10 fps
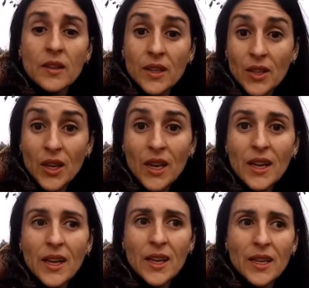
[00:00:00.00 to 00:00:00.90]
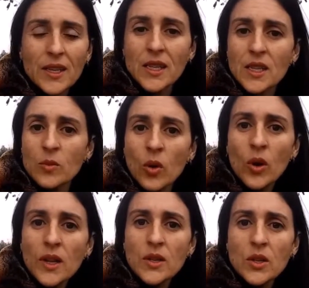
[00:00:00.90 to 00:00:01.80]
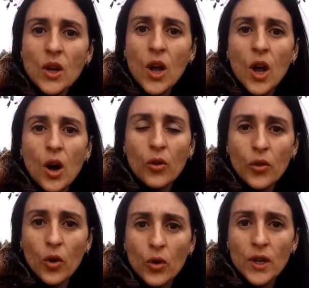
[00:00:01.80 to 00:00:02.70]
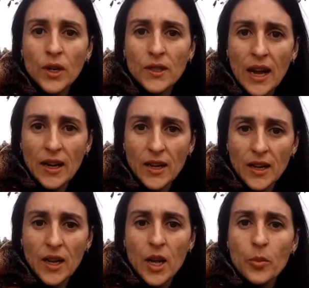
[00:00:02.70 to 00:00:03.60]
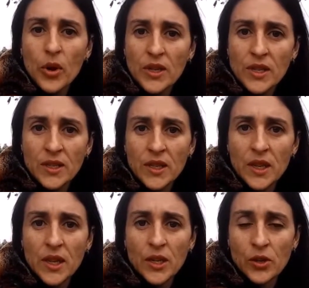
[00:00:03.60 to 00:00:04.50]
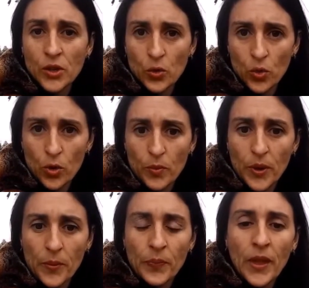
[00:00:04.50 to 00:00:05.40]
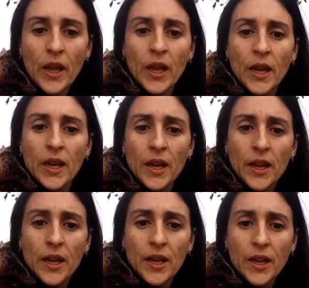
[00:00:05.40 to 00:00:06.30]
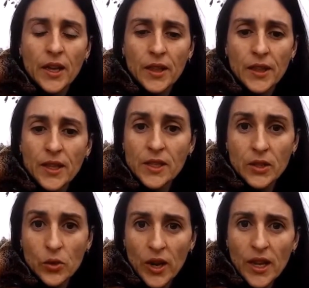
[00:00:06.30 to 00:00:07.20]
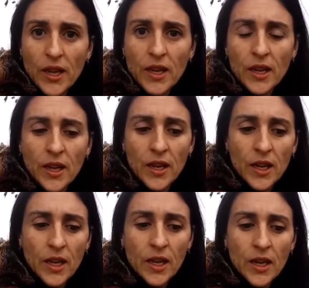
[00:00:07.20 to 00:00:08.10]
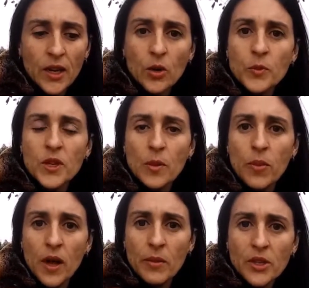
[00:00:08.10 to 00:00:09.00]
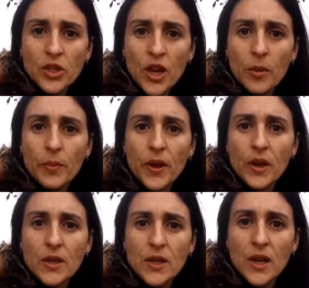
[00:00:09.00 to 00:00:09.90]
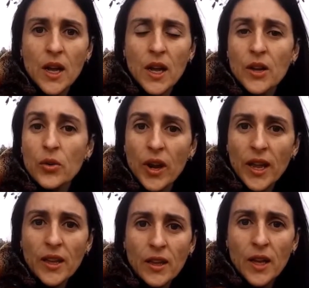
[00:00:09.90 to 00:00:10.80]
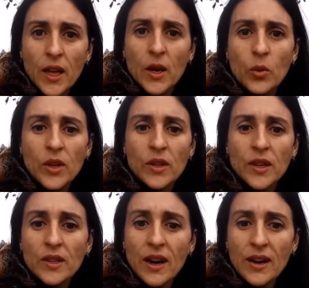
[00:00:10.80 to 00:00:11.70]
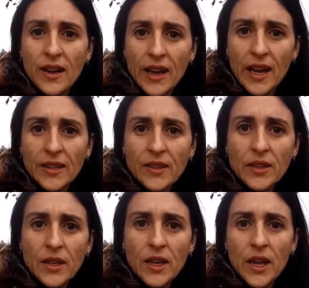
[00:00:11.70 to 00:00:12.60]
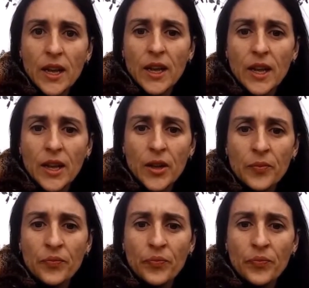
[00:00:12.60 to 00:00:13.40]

The teal is the smallest of all duck present in Europe. This drake in nuptial plumage appears grey with a dark head, a